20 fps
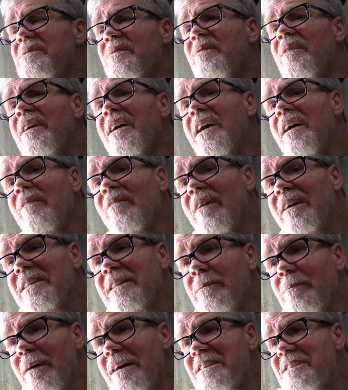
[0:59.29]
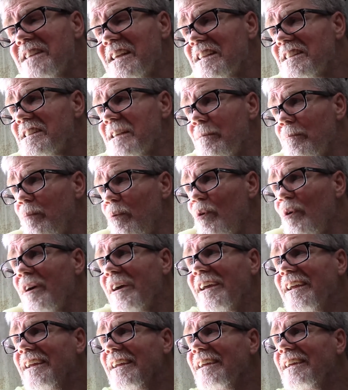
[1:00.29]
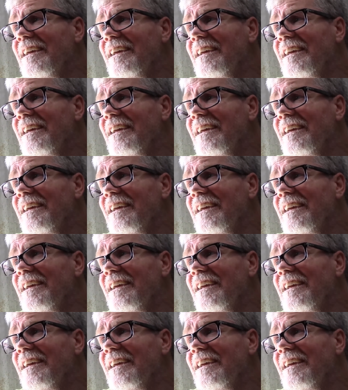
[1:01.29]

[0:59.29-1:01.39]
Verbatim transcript: to fight the best at some point?